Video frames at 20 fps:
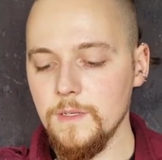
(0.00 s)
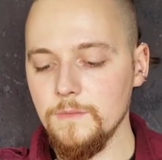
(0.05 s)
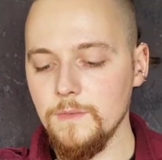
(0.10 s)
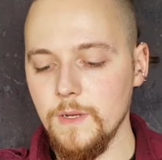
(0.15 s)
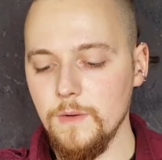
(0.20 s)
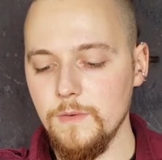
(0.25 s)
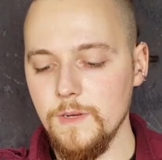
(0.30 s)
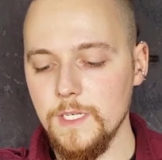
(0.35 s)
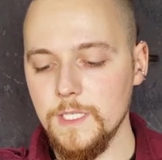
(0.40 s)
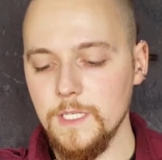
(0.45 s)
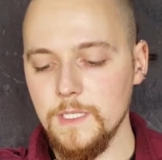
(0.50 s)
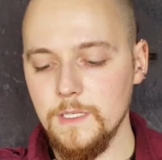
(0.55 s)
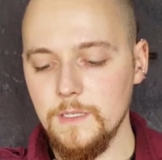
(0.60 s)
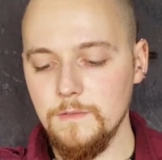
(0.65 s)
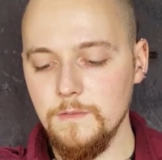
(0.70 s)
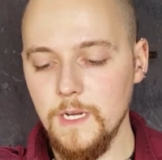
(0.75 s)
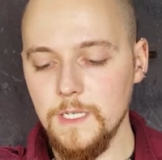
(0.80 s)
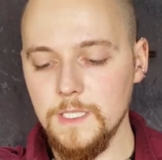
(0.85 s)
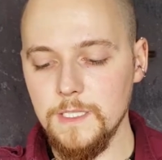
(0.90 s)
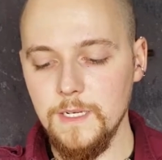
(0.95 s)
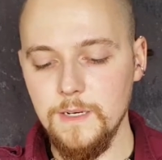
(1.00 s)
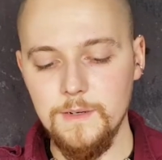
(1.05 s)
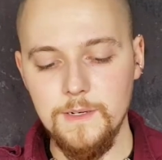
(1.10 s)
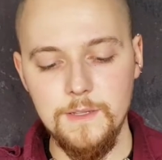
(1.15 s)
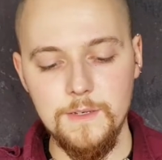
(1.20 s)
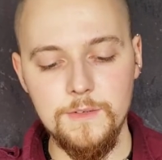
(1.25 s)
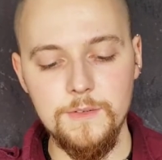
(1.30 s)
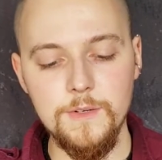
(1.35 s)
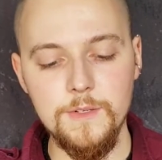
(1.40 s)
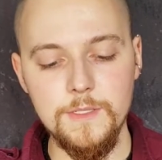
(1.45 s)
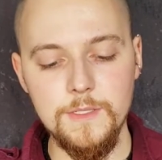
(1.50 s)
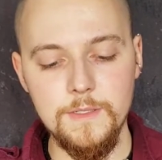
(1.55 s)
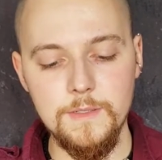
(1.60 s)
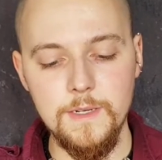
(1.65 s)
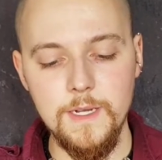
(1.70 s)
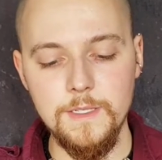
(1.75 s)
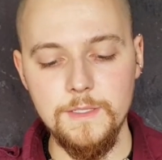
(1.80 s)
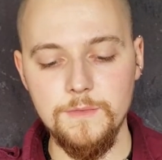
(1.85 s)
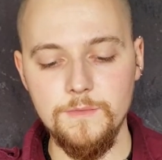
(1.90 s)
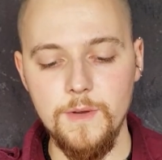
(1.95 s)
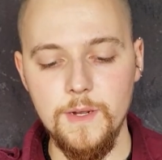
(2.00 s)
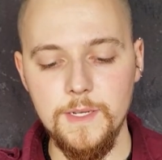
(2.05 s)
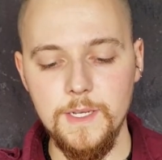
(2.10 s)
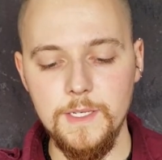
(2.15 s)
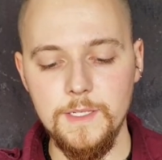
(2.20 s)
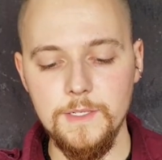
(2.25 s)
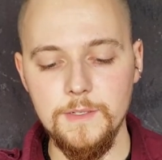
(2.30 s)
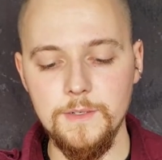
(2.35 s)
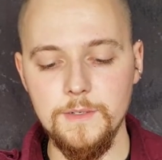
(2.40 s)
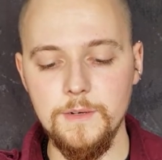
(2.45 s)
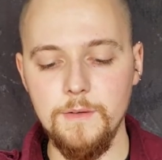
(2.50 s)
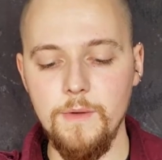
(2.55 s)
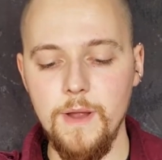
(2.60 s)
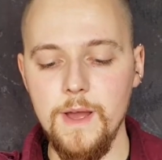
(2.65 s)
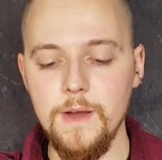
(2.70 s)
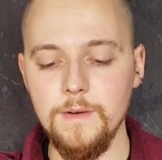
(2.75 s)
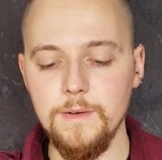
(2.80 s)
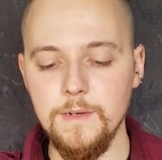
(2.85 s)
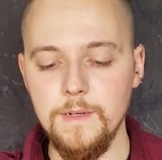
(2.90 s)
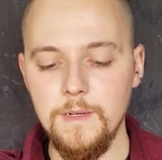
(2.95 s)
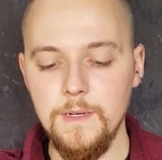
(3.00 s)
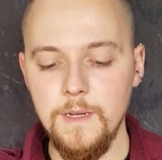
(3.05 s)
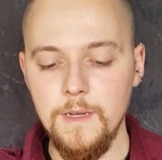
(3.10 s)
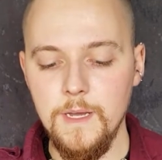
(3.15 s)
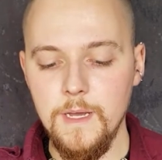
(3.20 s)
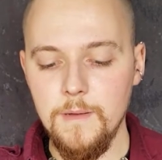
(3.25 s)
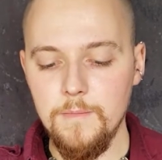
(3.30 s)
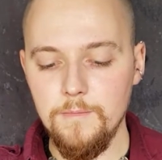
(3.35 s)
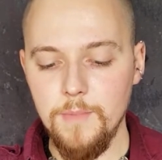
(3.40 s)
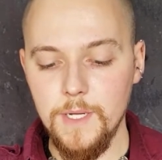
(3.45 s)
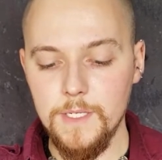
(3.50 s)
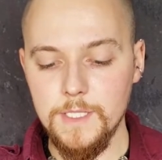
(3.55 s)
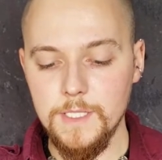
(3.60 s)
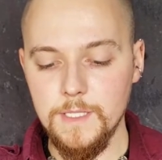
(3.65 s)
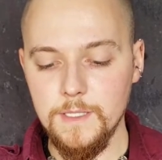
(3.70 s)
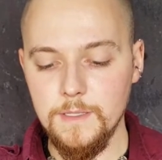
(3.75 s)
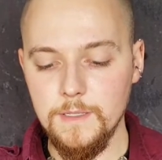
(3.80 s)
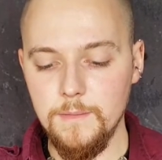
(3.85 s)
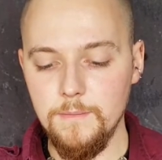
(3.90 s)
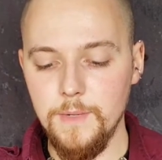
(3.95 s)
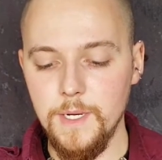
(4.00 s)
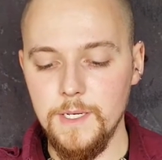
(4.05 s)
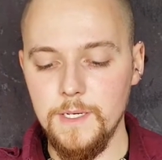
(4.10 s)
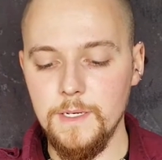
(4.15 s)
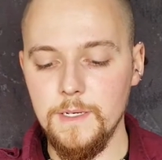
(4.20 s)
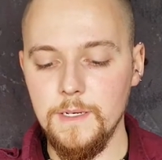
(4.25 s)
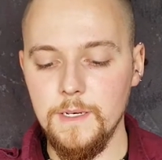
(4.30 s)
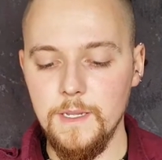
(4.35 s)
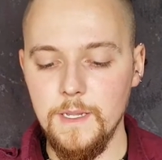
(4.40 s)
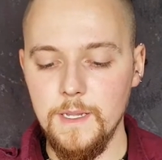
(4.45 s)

We rushed out of the cruiser as Ruggy turned around, punching the button